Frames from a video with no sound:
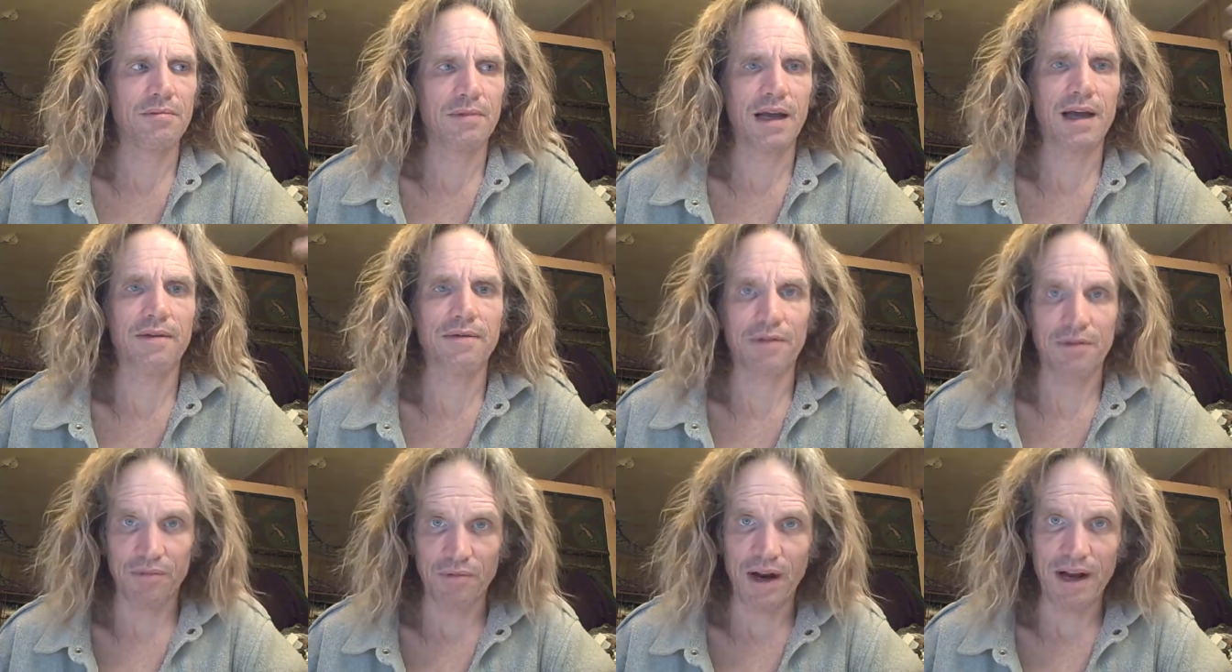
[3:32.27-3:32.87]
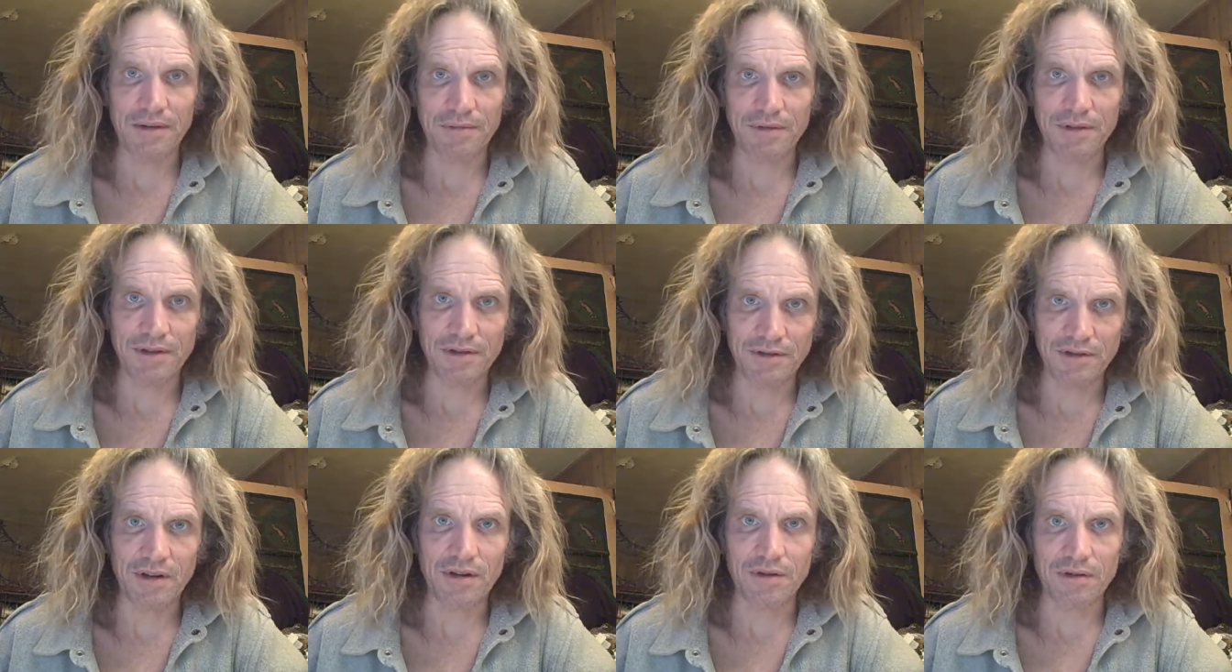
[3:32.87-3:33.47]
have the right
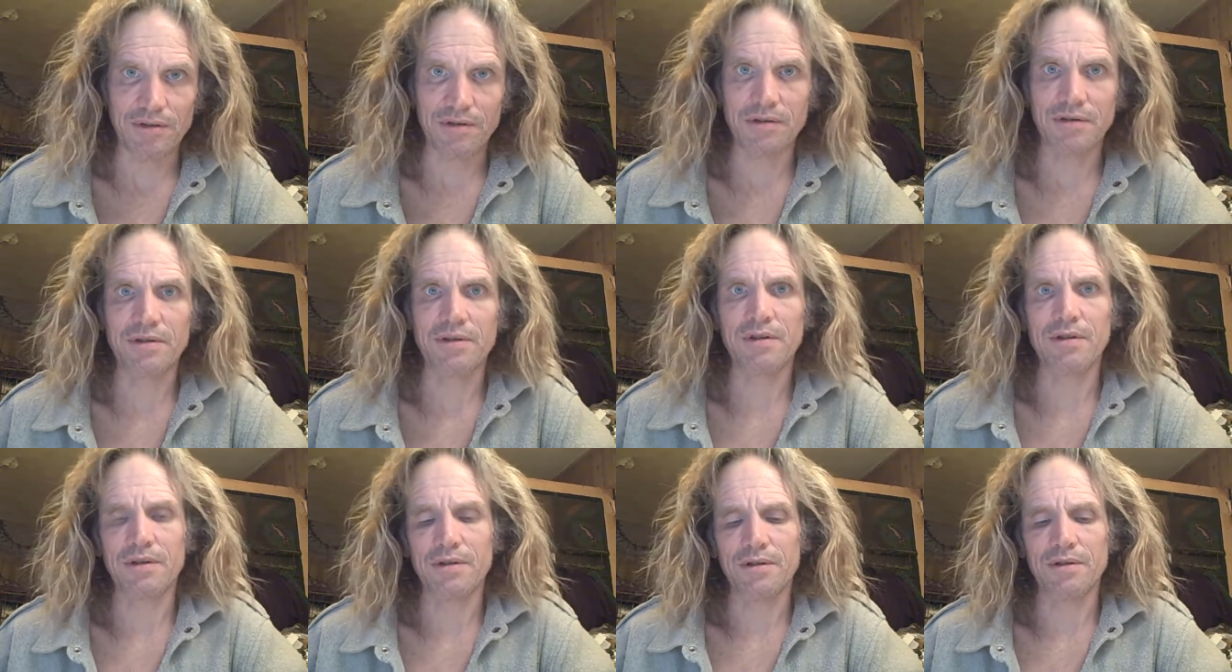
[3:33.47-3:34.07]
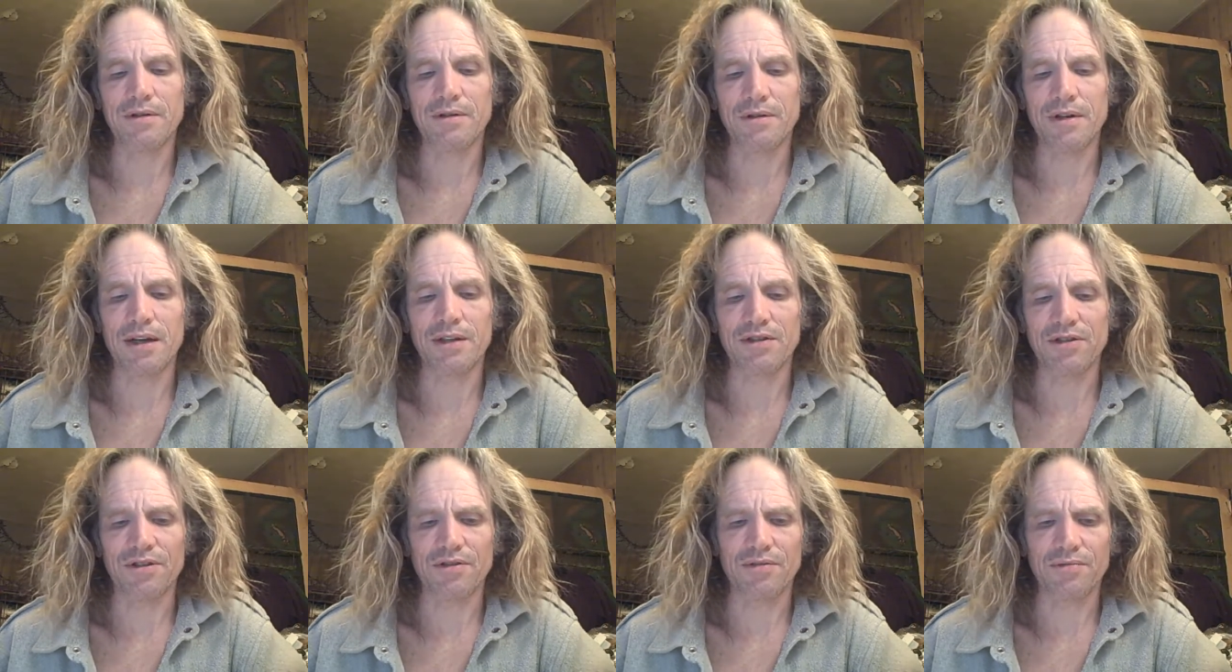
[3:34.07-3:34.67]
result,
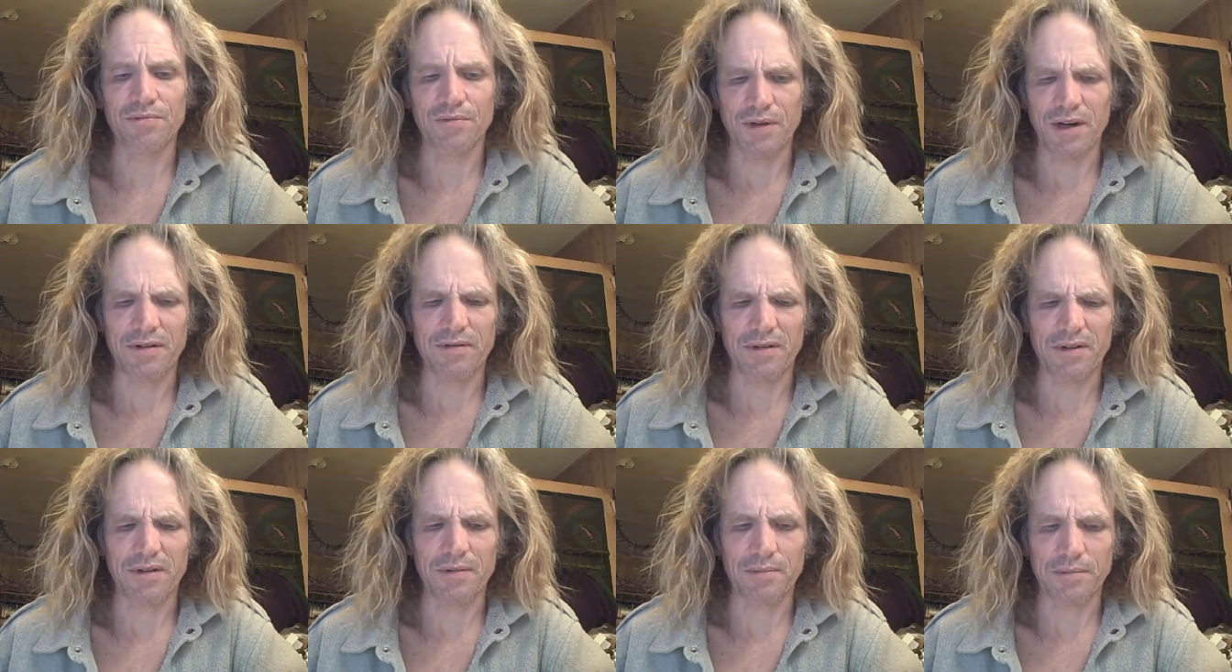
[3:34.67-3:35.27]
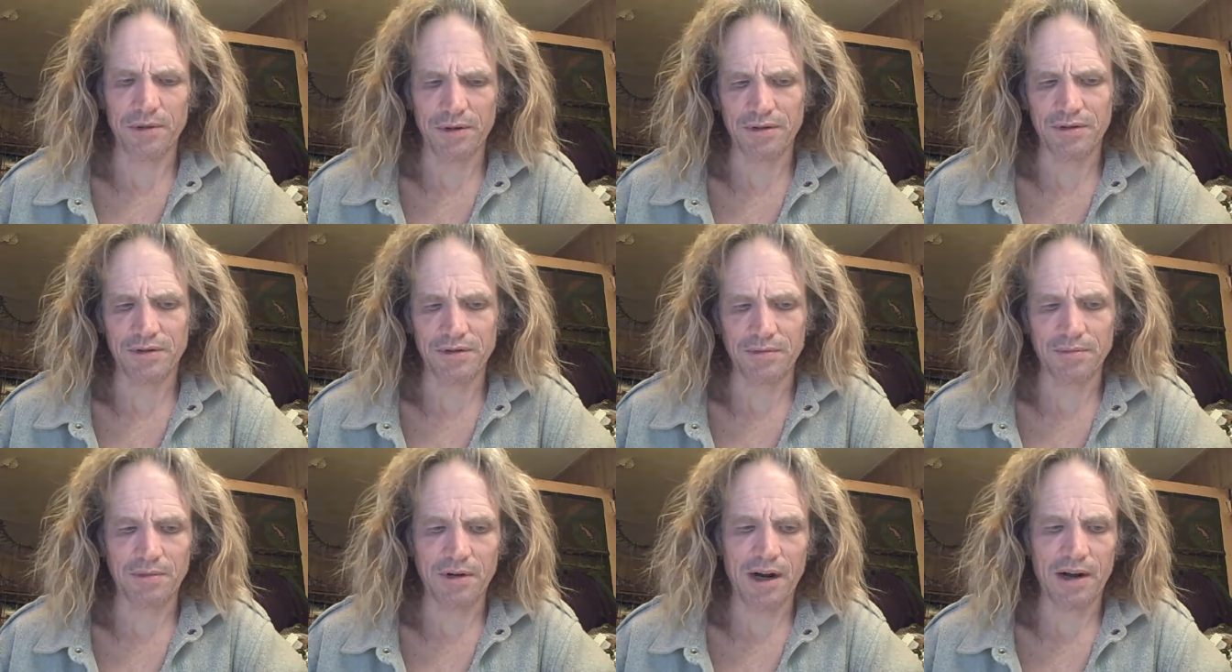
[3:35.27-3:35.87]
not just whatever the
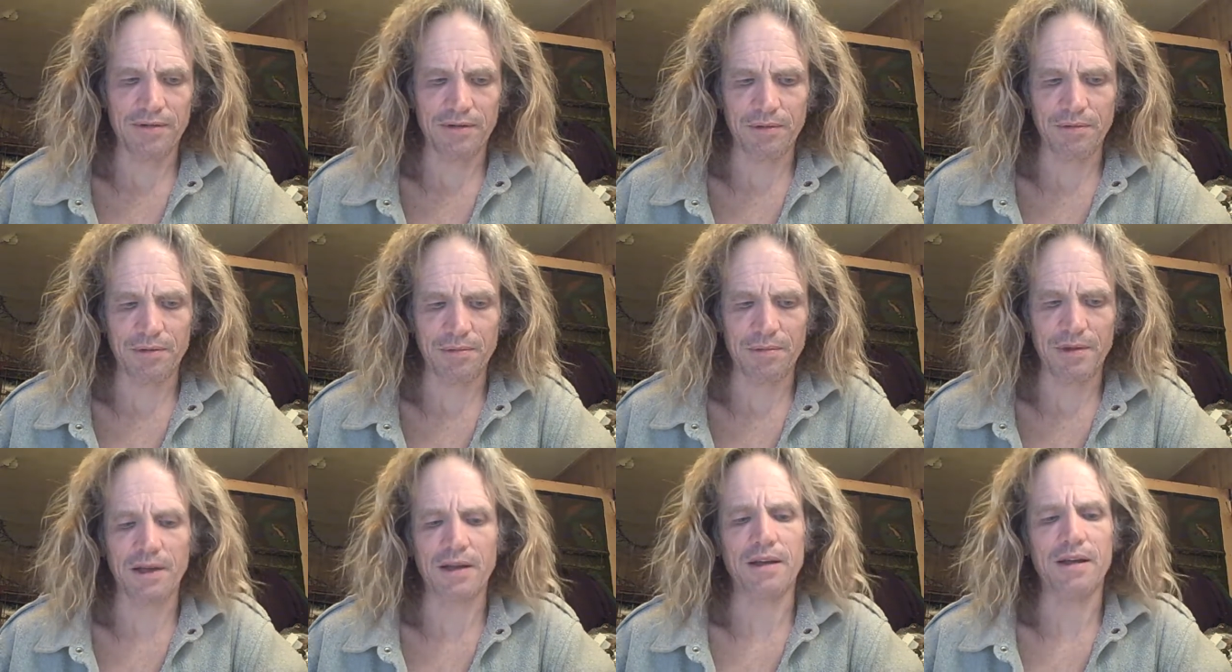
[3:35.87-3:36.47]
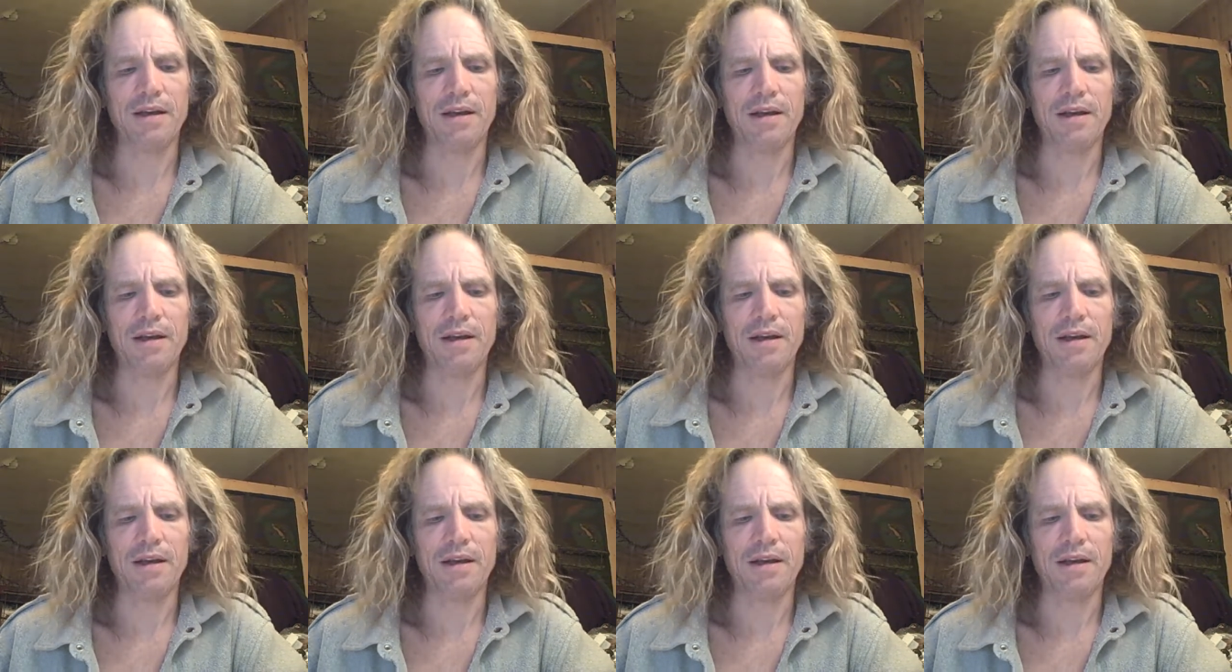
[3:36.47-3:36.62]
personal profit would be.